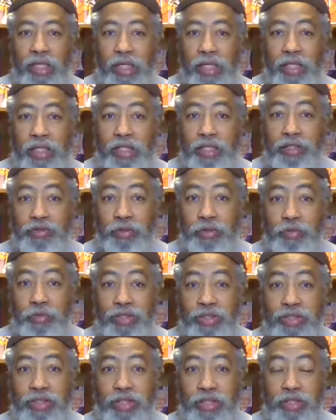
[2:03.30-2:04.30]
this one
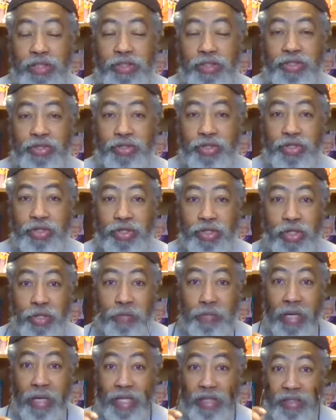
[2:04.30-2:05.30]
was too good to
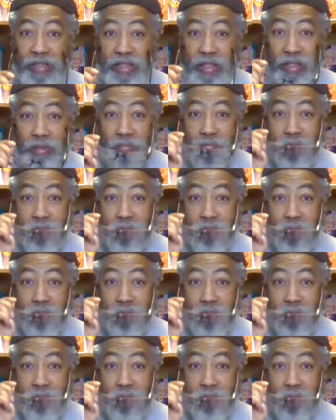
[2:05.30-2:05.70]
pass up.